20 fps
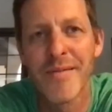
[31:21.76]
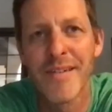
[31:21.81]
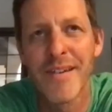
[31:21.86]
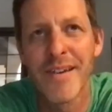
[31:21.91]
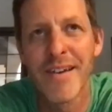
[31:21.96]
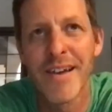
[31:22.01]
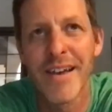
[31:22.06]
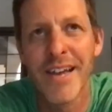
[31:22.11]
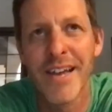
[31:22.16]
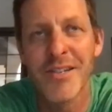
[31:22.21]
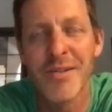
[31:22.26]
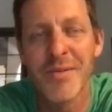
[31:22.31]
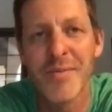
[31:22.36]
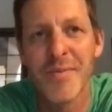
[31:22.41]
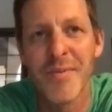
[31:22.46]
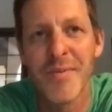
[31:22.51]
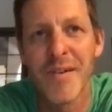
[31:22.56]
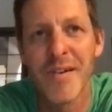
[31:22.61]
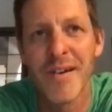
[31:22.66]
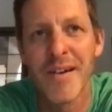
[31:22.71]
guess
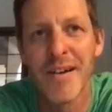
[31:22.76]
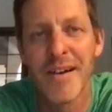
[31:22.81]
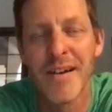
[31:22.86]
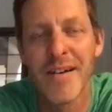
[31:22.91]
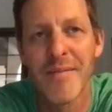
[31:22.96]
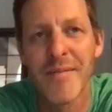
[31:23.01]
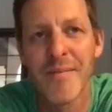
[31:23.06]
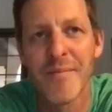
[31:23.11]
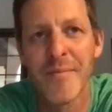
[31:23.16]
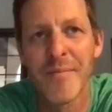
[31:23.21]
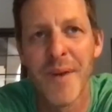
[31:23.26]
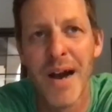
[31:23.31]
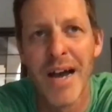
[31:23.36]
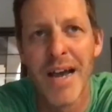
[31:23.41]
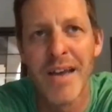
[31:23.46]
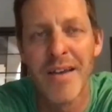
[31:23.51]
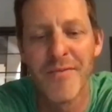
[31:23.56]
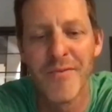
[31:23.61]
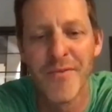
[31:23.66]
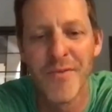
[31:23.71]

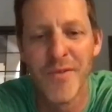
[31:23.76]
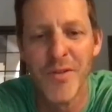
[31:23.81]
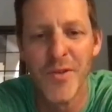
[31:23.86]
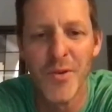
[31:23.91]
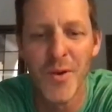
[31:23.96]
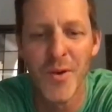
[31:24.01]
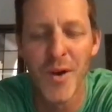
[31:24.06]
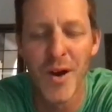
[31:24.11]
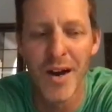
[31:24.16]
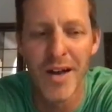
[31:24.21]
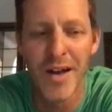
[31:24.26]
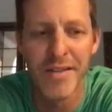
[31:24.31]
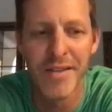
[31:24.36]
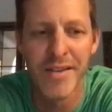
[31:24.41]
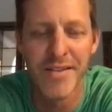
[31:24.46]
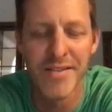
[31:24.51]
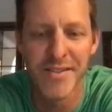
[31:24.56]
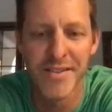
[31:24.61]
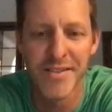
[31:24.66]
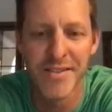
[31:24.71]
my view on
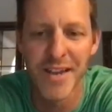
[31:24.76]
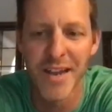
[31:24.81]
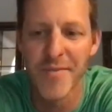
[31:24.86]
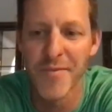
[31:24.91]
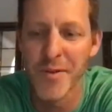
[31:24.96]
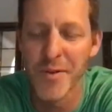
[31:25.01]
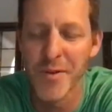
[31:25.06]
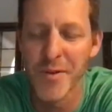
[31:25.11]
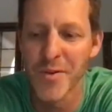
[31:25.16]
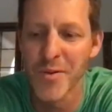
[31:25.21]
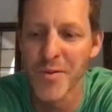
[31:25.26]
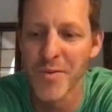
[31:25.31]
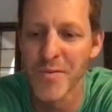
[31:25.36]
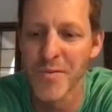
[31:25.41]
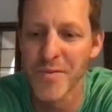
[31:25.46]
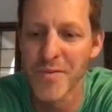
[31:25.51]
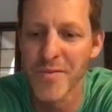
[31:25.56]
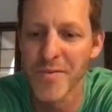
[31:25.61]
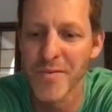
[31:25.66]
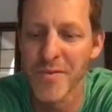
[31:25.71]
this is I feel
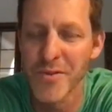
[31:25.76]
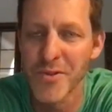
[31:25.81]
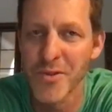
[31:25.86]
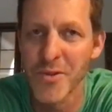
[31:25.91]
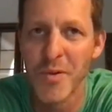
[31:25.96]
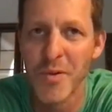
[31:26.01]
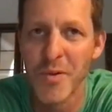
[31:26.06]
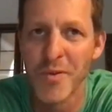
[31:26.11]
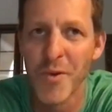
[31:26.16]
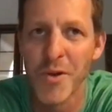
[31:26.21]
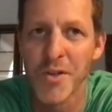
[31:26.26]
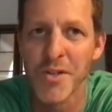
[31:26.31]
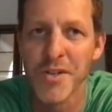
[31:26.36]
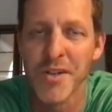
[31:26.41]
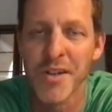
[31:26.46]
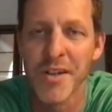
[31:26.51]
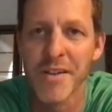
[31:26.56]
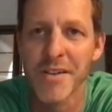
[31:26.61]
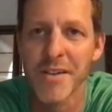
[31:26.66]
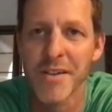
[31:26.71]
super
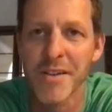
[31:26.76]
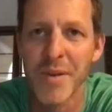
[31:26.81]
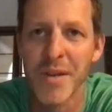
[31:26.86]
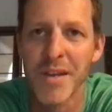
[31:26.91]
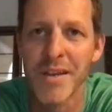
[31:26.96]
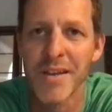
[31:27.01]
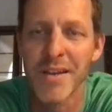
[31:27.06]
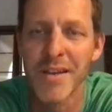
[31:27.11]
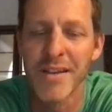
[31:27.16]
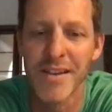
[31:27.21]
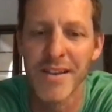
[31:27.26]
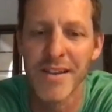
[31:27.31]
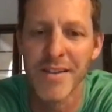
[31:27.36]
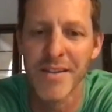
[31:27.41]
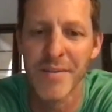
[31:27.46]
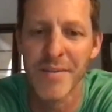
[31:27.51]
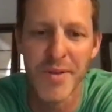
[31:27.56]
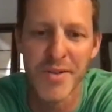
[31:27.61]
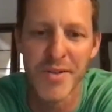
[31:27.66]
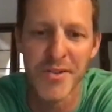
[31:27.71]
fortunate to be in
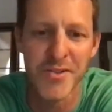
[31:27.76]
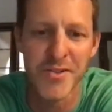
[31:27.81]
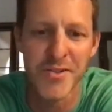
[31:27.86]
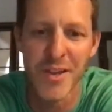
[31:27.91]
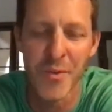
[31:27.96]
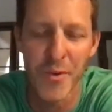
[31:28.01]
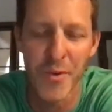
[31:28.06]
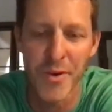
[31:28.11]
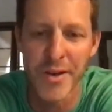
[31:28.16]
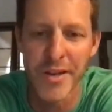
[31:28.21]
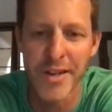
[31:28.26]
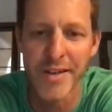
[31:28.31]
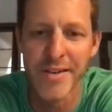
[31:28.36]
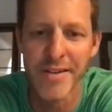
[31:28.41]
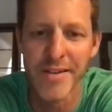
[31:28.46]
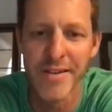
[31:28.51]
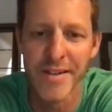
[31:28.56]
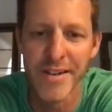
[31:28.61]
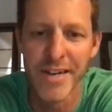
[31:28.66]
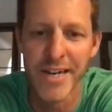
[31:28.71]
the position that we're
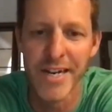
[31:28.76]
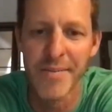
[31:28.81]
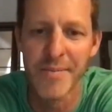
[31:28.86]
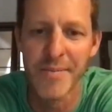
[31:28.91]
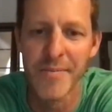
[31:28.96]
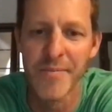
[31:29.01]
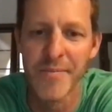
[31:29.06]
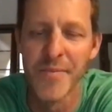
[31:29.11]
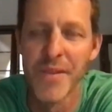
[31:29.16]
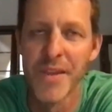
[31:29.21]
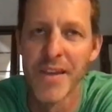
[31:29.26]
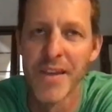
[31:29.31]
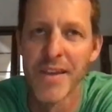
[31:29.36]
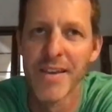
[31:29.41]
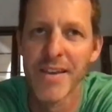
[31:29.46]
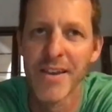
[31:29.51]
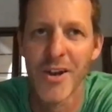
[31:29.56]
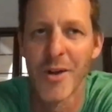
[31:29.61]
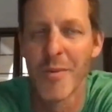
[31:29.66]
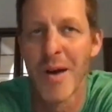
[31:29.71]
in.
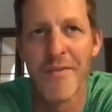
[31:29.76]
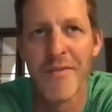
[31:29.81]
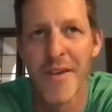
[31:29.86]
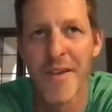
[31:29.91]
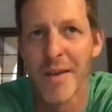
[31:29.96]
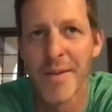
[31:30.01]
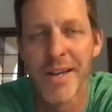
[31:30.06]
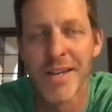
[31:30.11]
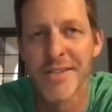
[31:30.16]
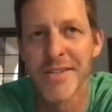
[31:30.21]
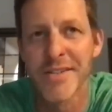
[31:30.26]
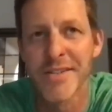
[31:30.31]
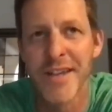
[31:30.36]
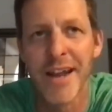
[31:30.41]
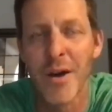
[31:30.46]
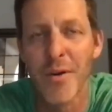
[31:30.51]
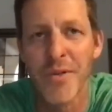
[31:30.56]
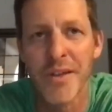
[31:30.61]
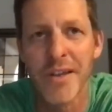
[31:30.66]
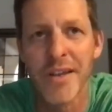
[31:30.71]
My family has stayed
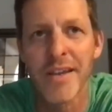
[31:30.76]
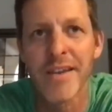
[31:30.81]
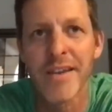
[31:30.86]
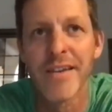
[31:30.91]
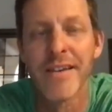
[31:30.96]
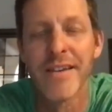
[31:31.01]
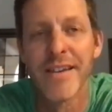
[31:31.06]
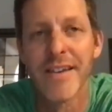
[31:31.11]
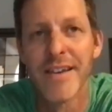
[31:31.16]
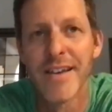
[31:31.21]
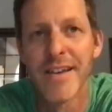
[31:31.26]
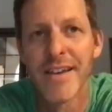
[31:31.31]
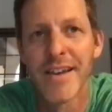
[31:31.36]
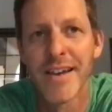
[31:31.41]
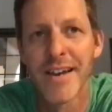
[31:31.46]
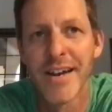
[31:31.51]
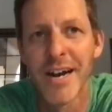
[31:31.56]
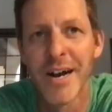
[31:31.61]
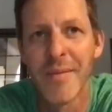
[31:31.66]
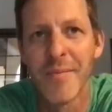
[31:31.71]
healthy.
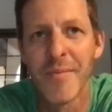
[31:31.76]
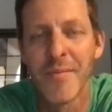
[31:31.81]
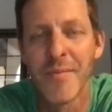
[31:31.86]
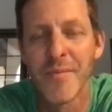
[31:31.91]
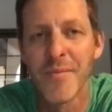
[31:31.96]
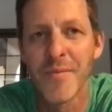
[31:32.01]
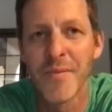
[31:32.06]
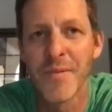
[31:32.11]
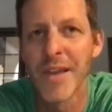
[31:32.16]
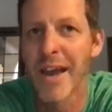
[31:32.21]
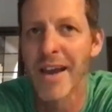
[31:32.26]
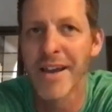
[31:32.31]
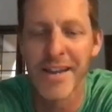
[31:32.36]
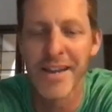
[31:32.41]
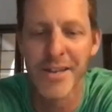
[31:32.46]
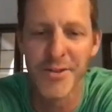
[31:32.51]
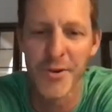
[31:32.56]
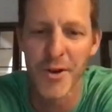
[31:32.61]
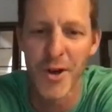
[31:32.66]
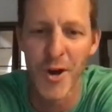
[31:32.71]

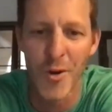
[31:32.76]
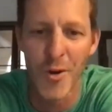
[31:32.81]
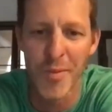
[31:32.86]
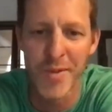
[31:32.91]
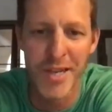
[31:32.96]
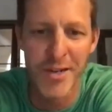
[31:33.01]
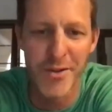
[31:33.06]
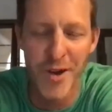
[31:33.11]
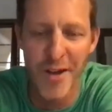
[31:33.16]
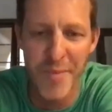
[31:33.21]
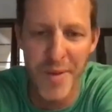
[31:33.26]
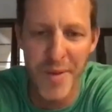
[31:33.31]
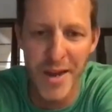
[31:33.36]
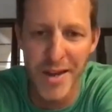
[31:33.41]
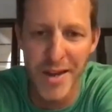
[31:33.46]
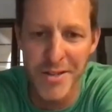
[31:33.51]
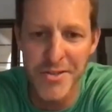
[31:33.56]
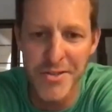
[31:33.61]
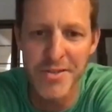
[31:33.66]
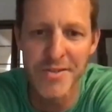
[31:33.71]
Kids are at home and they drive me
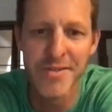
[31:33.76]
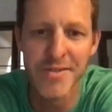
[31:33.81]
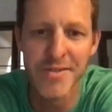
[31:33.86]
nuts.